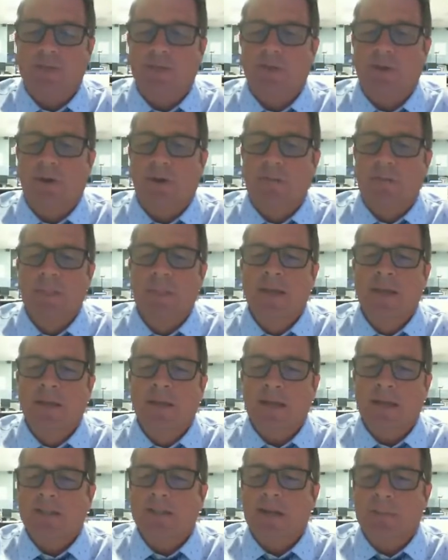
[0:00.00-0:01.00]
So
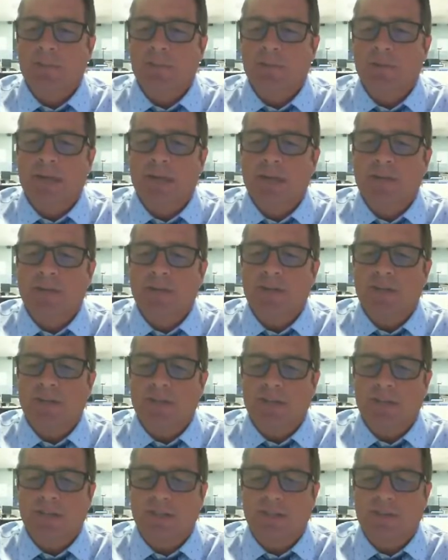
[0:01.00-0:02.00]
next couple days, you can
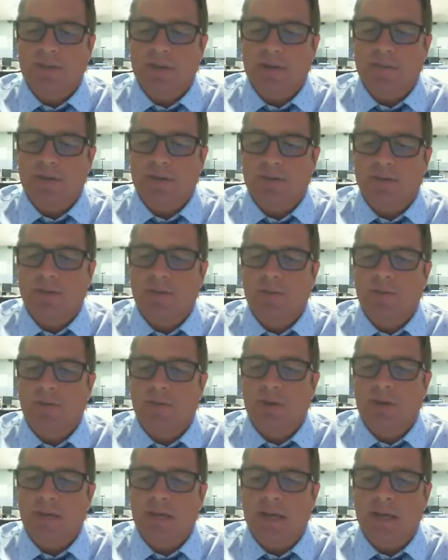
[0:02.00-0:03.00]
see there's not much to it
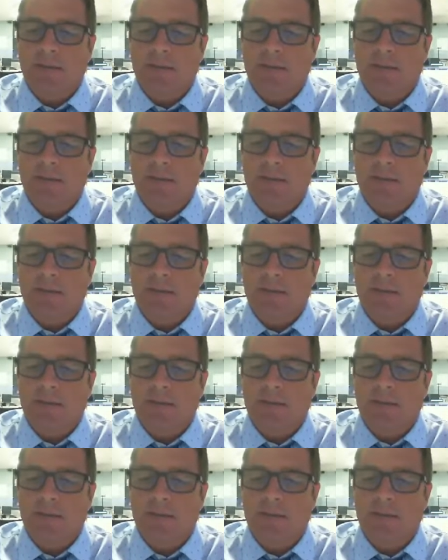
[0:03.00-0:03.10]
right now.